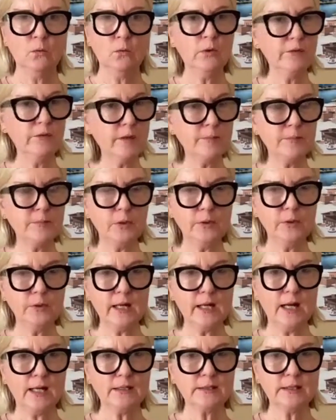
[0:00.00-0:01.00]
win the beauty
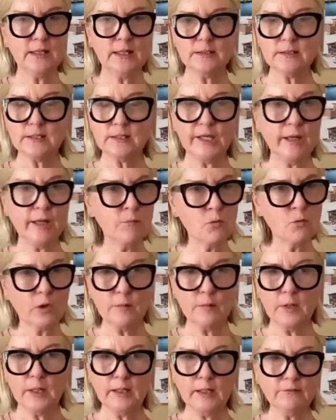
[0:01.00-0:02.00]
contest, get
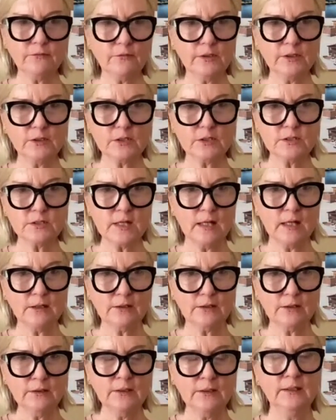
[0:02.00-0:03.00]
more money for your
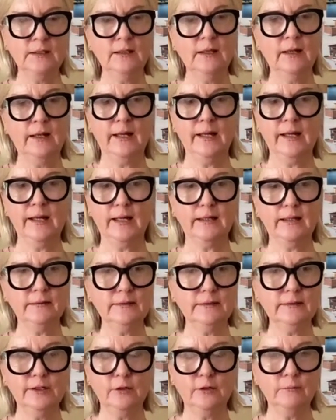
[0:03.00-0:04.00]
seller,
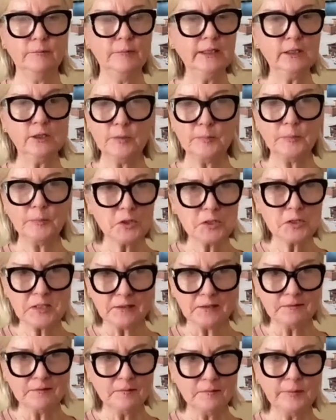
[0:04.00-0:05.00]
and you know, be a good
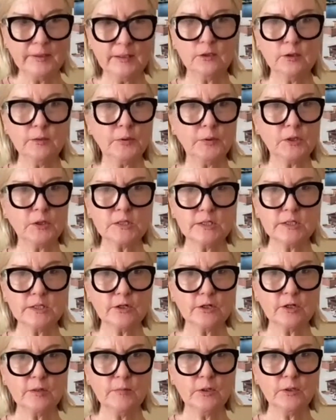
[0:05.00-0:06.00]
person, be a good person in
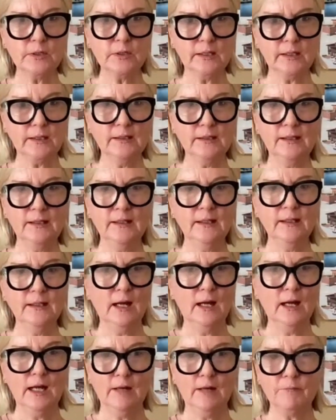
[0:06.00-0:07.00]
your community.
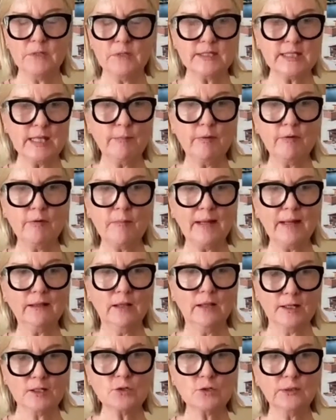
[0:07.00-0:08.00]
Um, some of my
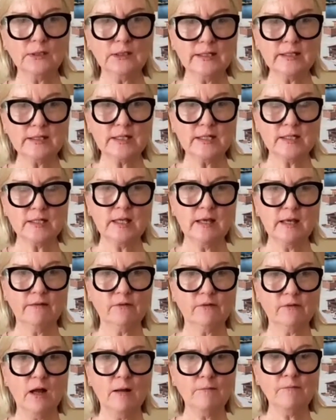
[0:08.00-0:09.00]
luxury listings
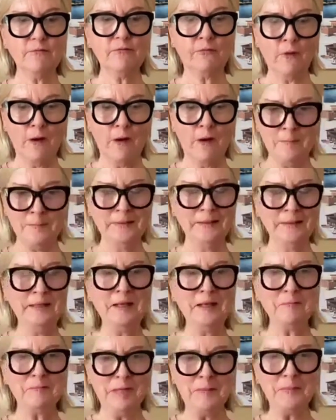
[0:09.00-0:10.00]
have come from
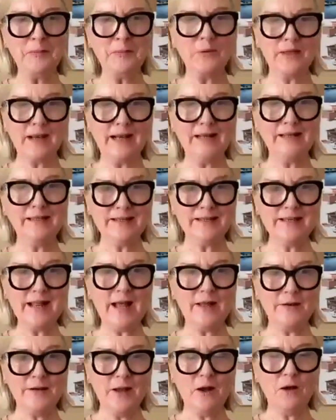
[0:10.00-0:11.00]
people that I did
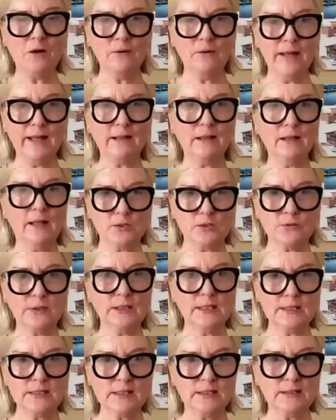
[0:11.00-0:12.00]
not know had luxury
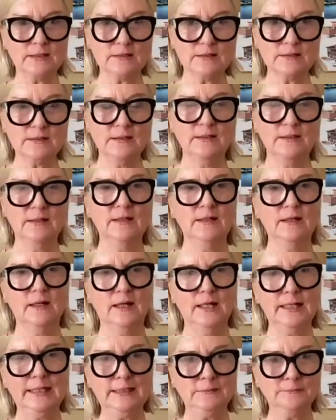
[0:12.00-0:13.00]
listings.
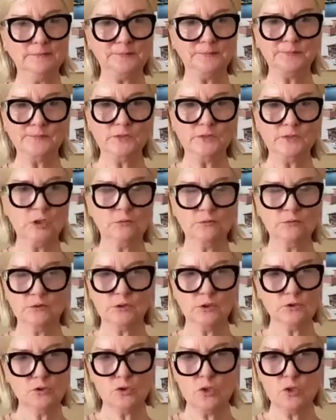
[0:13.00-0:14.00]
Um, so,
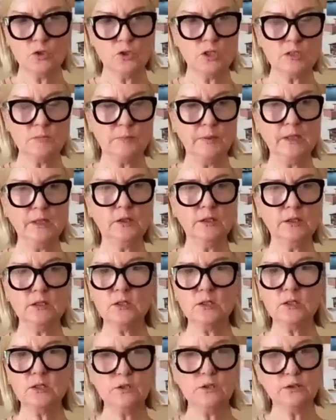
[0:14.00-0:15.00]
so, so just be good
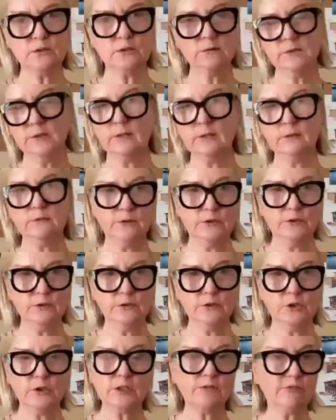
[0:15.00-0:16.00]
to your, you know, your,
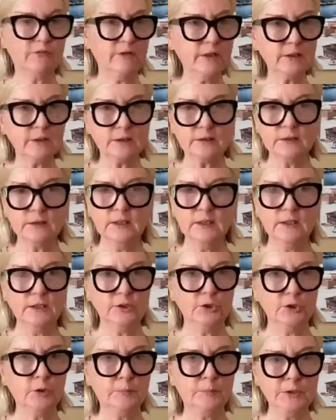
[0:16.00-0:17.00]
your sphere,
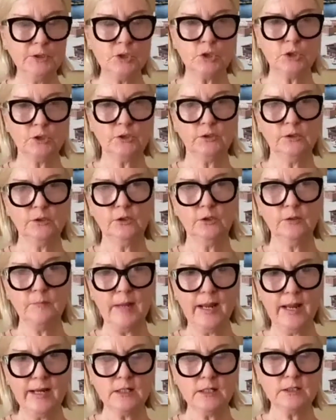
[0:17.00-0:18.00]
your butcher, your
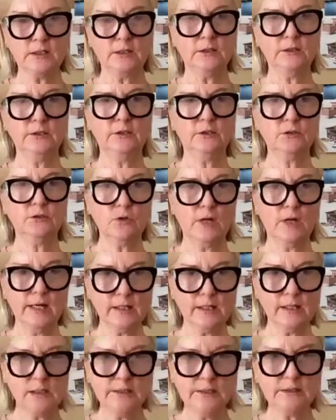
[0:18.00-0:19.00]
banker, your dry
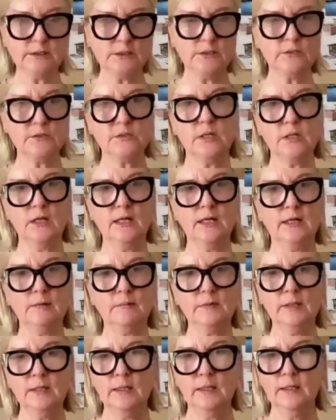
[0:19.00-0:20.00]
cleaners.
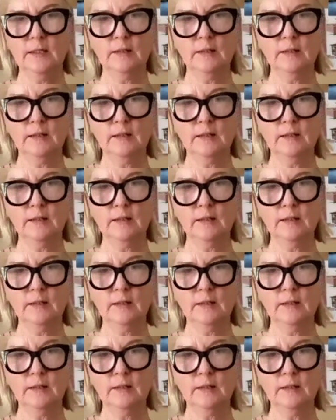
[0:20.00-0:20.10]
Um,